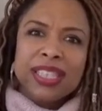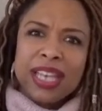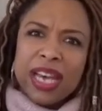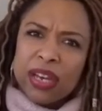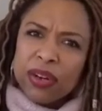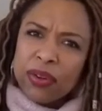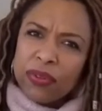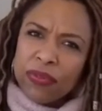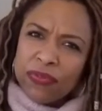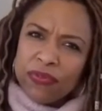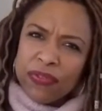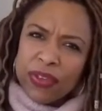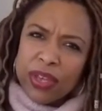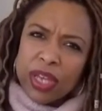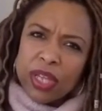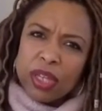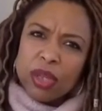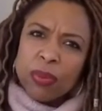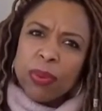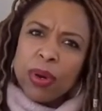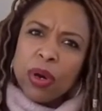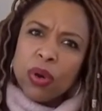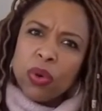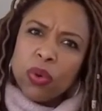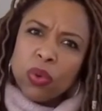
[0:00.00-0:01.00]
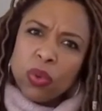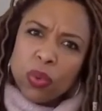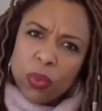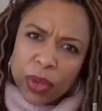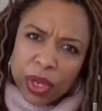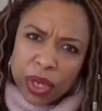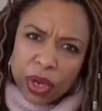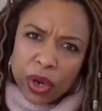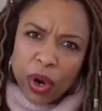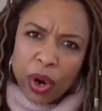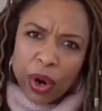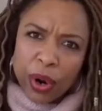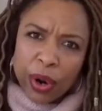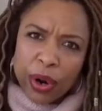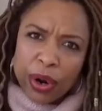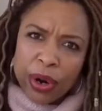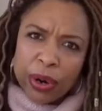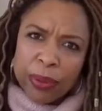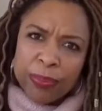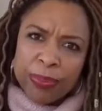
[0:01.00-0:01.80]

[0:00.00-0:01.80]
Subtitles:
to feel about who we are.